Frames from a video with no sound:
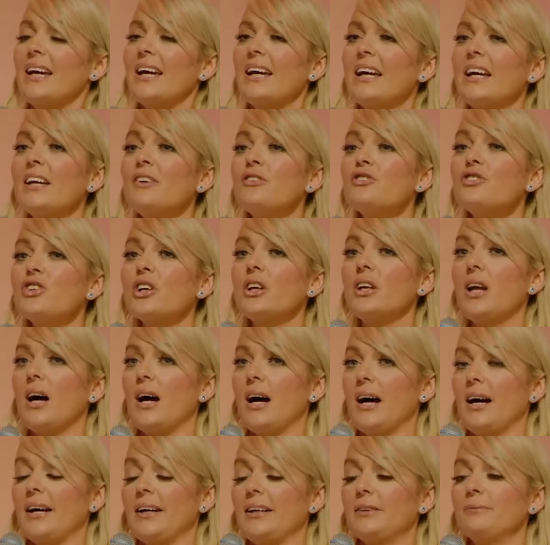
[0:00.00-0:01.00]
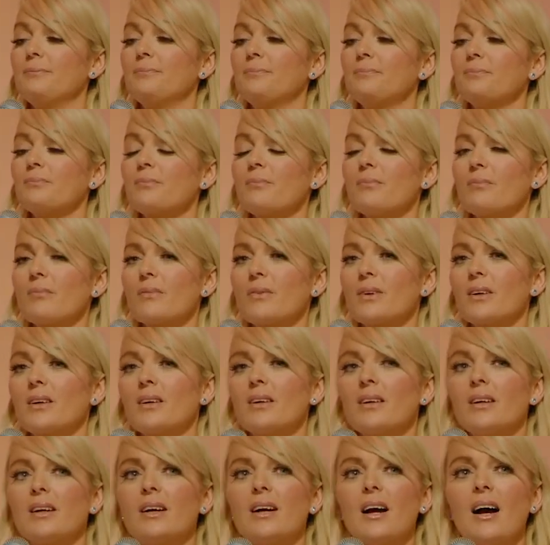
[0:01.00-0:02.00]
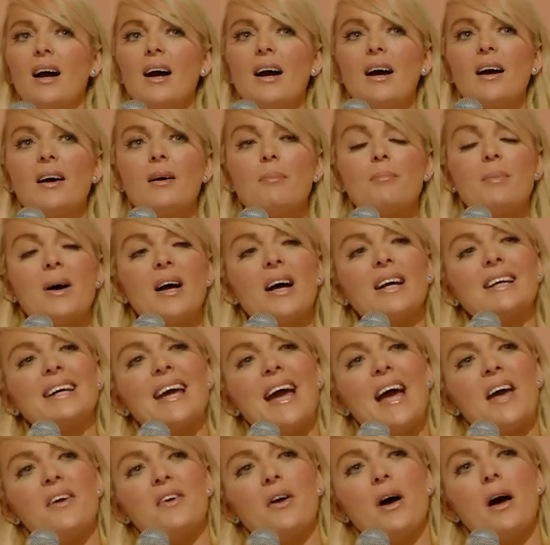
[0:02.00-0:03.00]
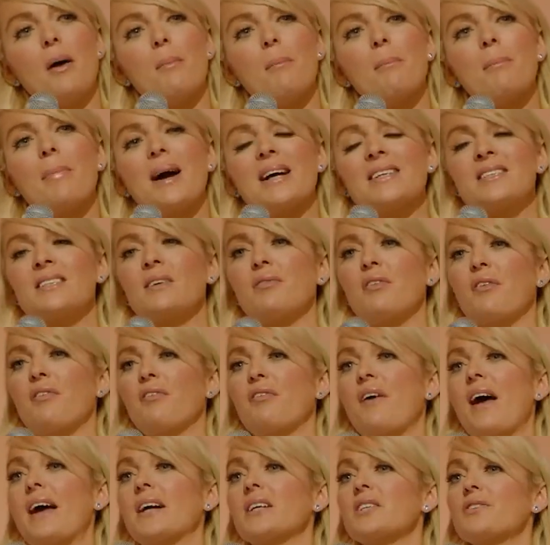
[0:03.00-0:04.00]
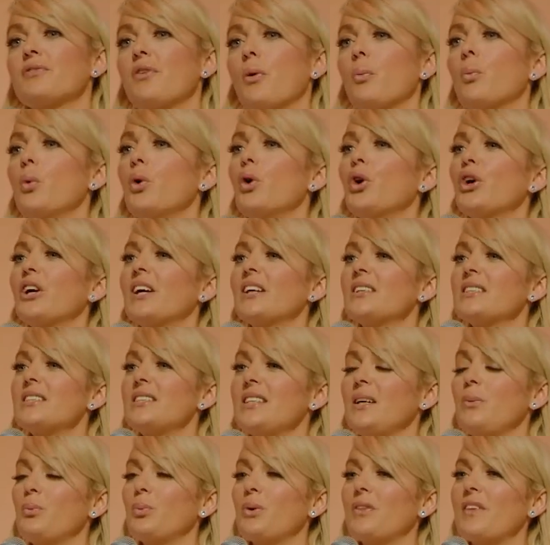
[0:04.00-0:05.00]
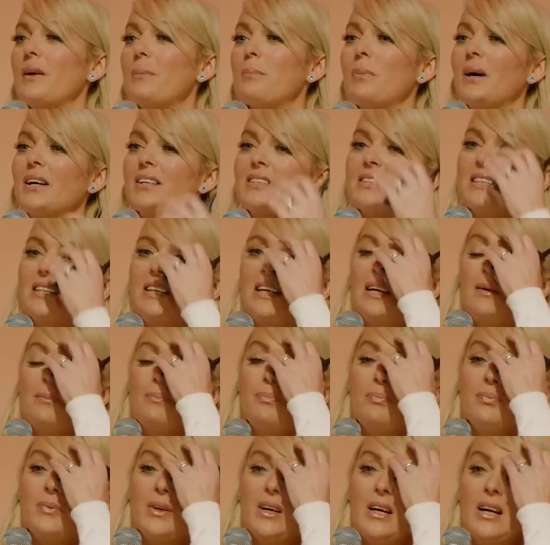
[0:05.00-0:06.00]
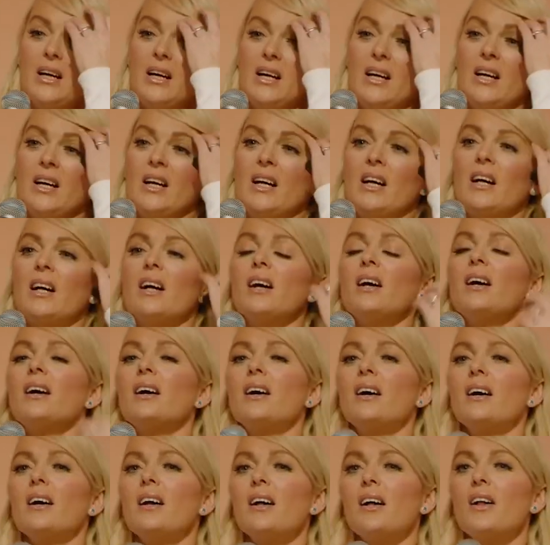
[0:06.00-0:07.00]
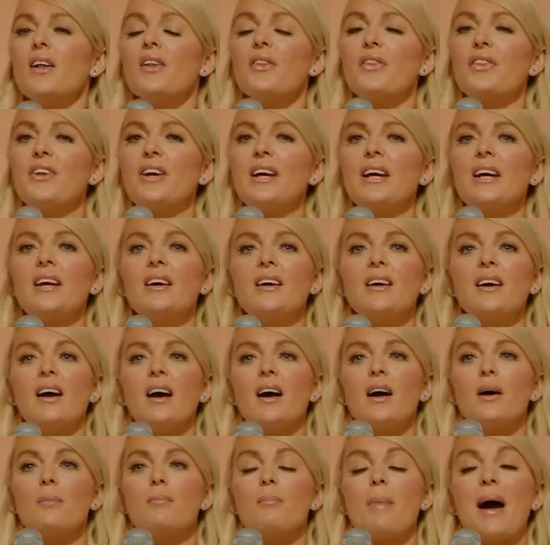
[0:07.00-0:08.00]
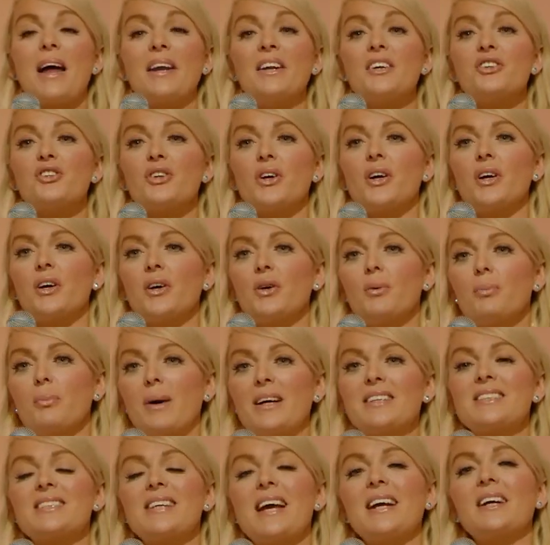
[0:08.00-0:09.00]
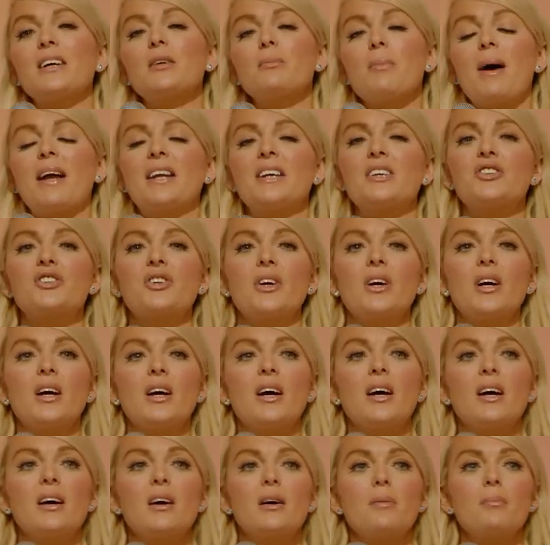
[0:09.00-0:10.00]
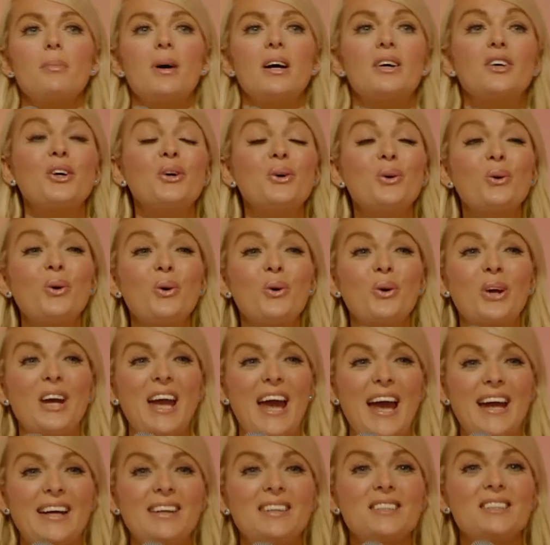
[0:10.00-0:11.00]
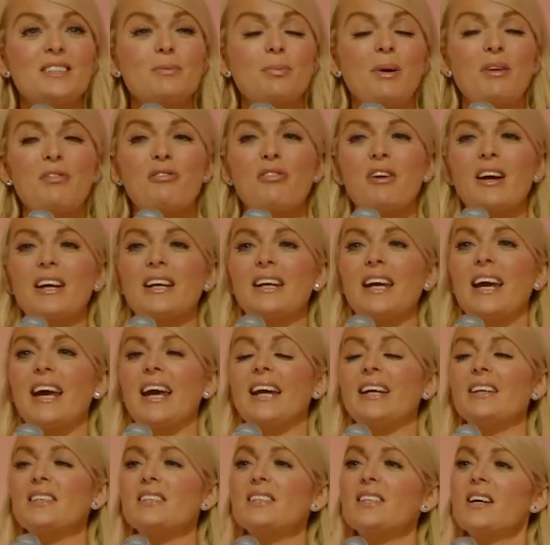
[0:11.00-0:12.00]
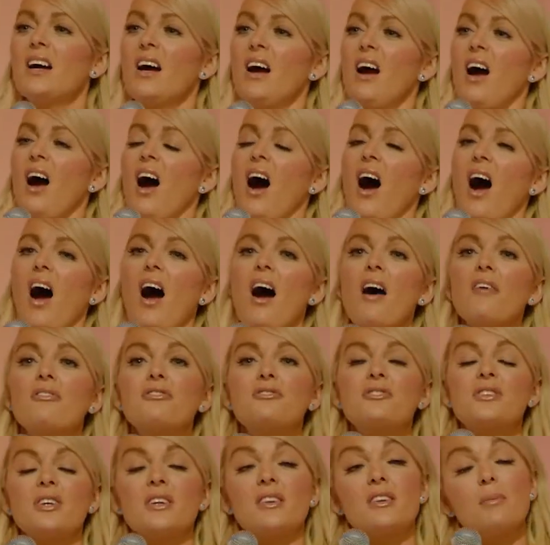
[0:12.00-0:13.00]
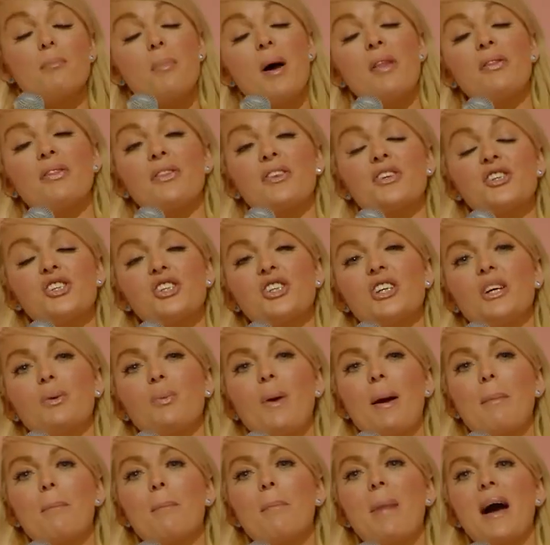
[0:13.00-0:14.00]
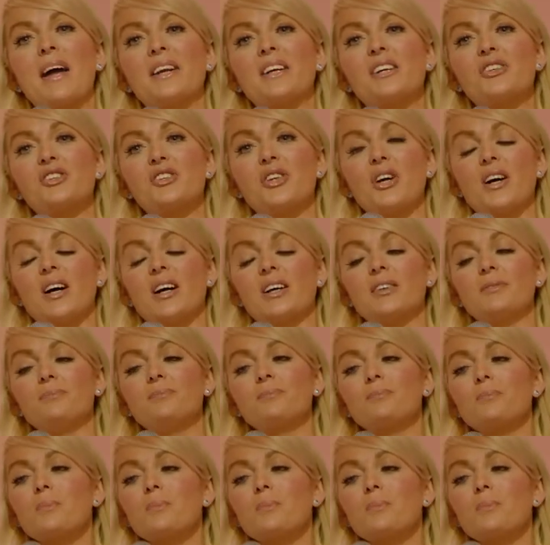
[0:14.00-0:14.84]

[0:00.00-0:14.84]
In July, again, a massive effect from working deep within my team. The manager, my second manager, a girl called Kate, my friend Kate, after the month that she went manager,